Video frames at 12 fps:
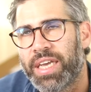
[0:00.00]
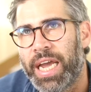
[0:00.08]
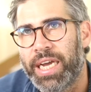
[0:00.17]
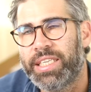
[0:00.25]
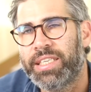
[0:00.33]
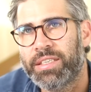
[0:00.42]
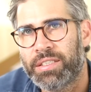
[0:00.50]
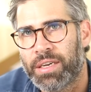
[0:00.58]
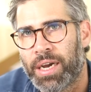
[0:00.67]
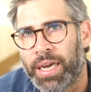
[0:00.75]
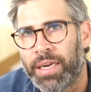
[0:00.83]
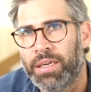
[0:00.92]

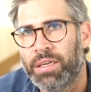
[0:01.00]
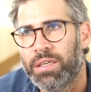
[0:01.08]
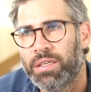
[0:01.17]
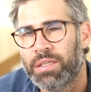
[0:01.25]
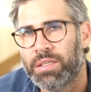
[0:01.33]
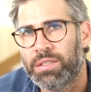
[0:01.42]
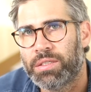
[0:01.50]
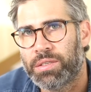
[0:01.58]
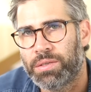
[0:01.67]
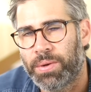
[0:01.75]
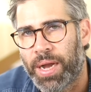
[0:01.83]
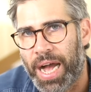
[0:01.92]
anti-design
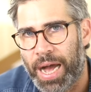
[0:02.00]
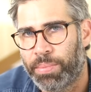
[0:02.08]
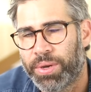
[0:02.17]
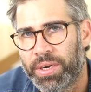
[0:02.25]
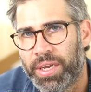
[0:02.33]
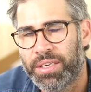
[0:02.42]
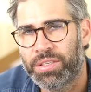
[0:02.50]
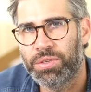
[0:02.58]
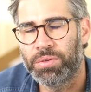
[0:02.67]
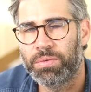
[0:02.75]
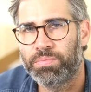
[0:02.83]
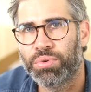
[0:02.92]
to happen and
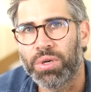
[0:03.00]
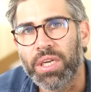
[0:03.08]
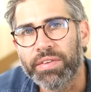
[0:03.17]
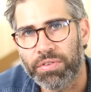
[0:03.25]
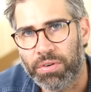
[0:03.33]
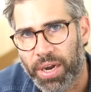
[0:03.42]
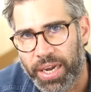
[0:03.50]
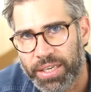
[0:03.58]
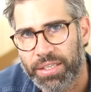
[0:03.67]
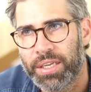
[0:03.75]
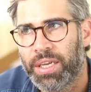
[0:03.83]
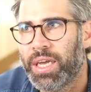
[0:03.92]
to proliferate
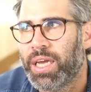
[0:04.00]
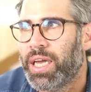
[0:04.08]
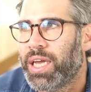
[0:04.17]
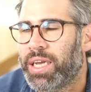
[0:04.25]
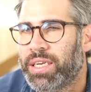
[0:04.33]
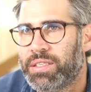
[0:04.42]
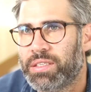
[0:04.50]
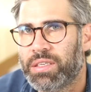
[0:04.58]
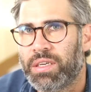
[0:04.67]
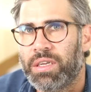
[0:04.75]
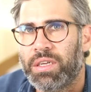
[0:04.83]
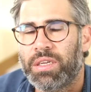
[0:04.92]
is
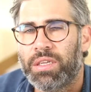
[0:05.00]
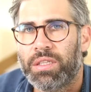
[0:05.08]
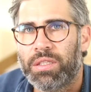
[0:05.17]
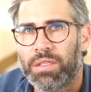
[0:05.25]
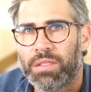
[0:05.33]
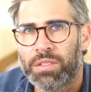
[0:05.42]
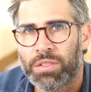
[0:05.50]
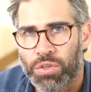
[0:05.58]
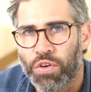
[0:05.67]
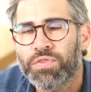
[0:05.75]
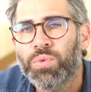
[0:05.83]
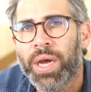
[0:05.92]

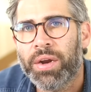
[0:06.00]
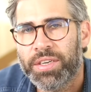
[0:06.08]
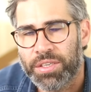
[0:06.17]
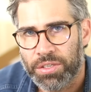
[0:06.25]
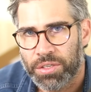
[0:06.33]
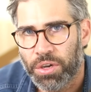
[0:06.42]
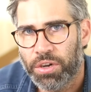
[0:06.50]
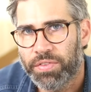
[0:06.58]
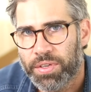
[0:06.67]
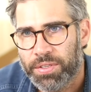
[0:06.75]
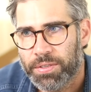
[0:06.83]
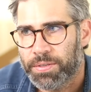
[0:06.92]
software as a
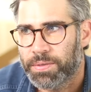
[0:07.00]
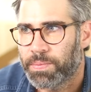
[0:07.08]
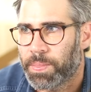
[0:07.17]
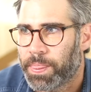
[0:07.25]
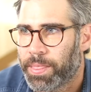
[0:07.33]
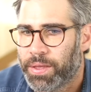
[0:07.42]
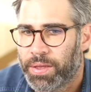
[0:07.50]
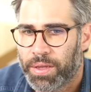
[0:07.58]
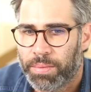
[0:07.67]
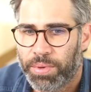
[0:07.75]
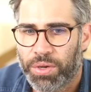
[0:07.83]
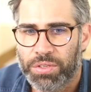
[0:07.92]
service.
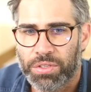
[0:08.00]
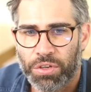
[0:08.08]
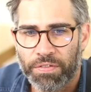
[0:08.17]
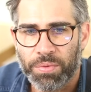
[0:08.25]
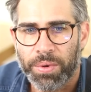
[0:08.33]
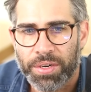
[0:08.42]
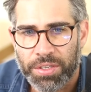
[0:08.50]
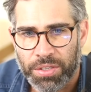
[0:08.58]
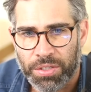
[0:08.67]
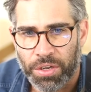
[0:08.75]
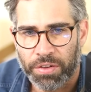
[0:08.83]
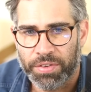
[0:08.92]
Because software as a
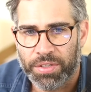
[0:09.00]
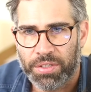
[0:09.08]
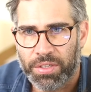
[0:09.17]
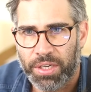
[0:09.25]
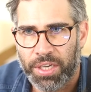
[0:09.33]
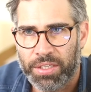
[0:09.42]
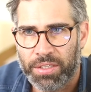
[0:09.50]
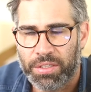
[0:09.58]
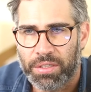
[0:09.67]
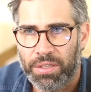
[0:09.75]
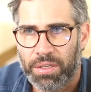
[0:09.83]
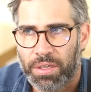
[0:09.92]
service is
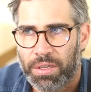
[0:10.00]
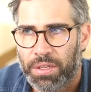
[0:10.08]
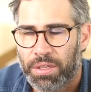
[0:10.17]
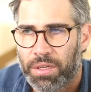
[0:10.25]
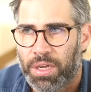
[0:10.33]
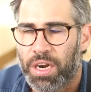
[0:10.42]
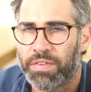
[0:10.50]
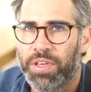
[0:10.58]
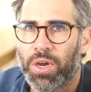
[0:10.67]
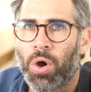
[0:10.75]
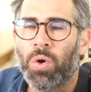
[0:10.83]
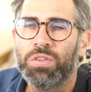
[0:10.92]
kind of the
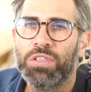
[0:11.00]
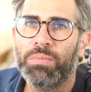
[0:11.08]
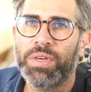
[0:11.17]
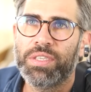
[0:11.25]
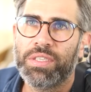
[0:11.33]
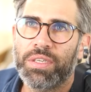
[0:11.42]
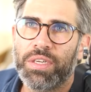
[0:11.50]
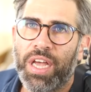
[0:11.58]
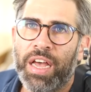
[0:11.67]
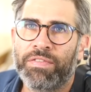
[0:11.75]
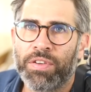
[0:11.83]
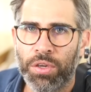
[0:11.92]
ultimate
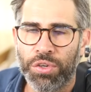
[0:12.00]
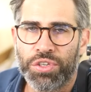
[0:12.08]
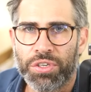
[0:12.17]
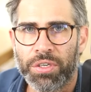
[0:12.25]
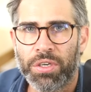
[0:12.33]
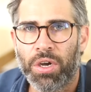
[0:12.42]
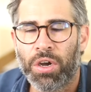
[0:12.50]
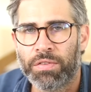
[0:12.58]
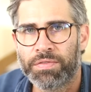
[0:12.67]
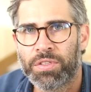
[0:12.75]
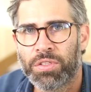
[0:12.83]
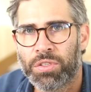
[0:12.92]
evolution of
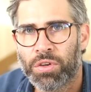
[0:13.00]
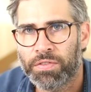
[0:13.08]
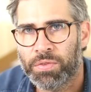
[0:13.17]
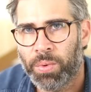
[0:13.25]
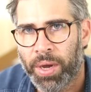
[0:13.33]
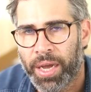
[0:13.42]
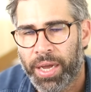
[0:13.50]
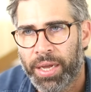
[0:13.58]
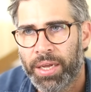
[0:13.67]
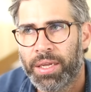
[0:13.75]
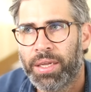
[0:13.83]
software